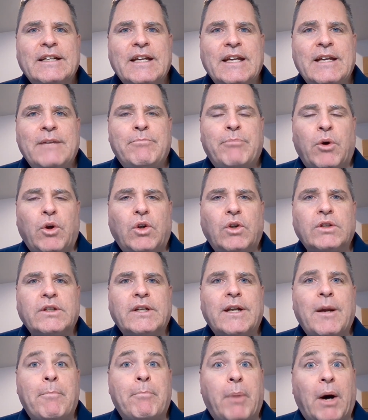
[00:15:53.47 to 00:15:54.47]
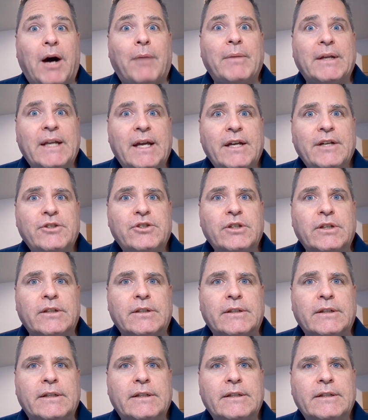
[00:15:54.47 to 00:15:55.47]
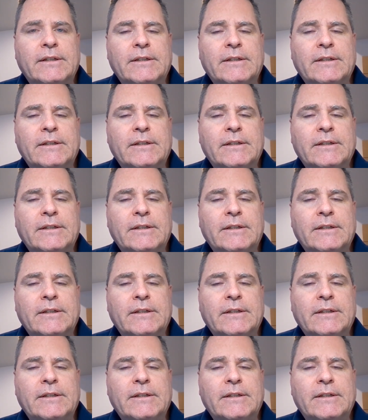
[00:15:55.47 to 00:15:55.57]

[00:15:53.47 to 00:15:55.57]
he pulled an abomination.